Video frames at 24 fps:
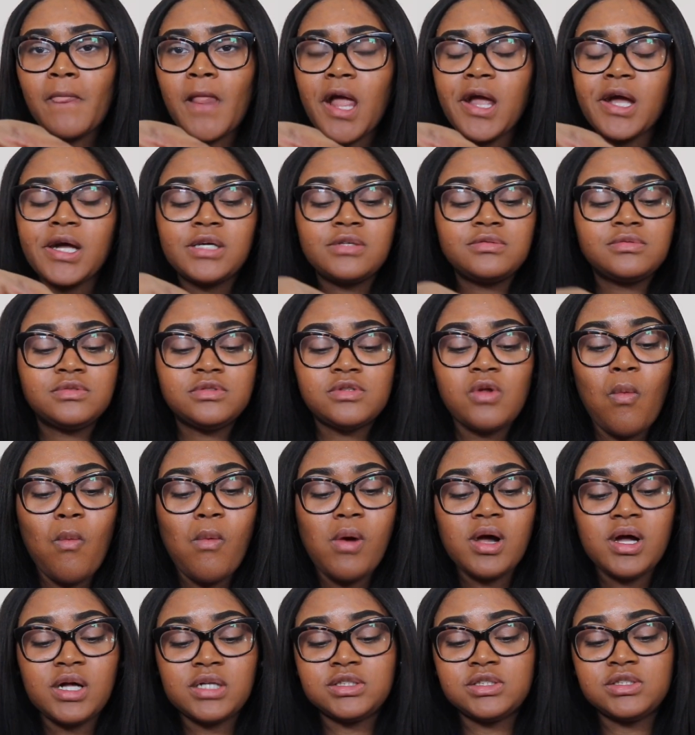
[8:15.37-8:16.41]
I don't know what
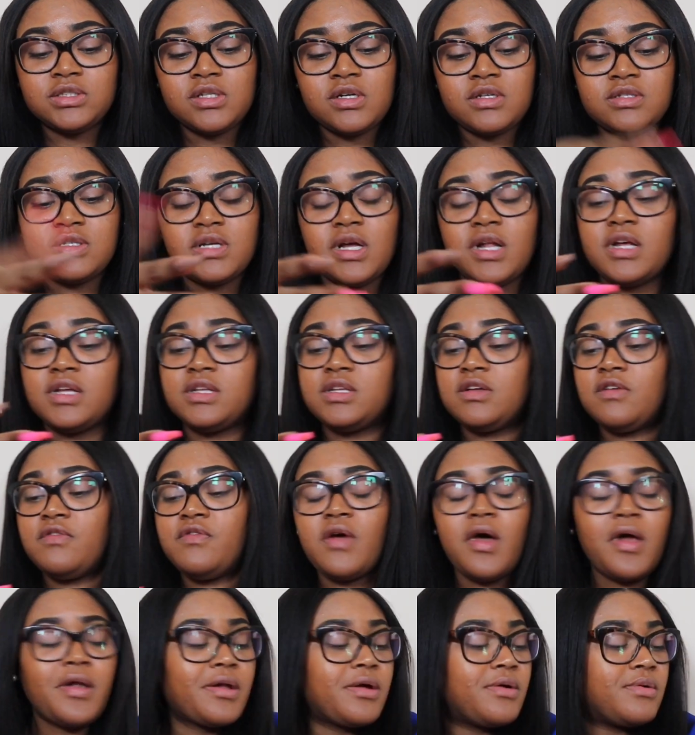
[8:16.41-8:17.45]
kind of sauce that is. If
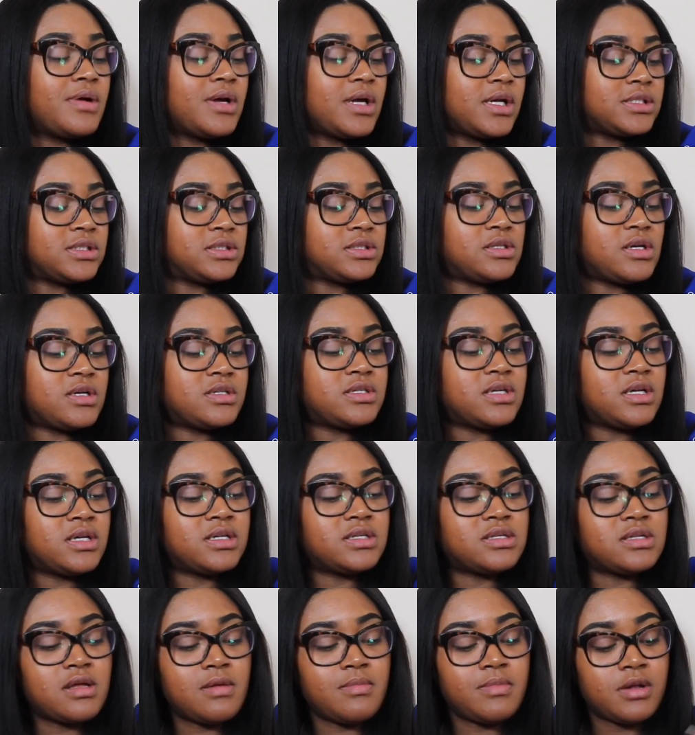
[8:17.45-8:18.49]
y'all know what kind of sauce that
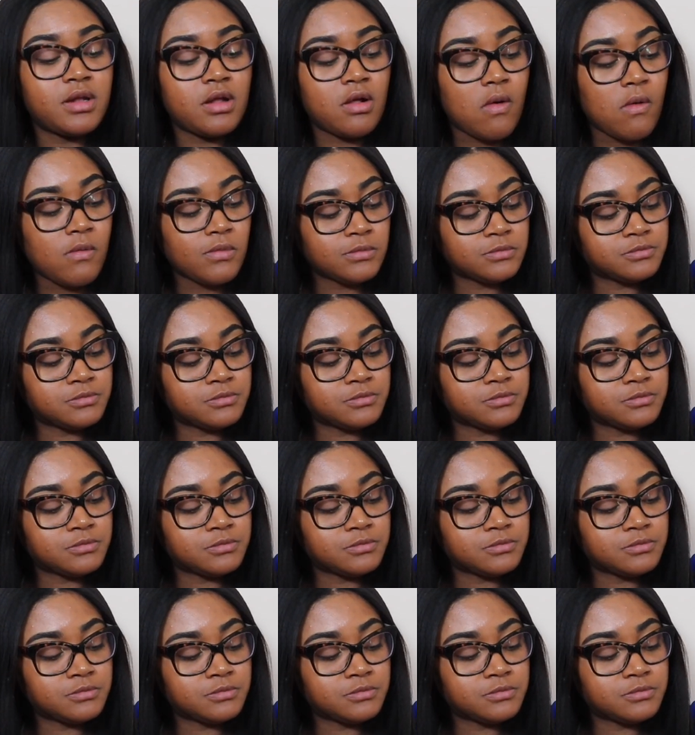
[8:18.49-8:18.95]
is, let me know.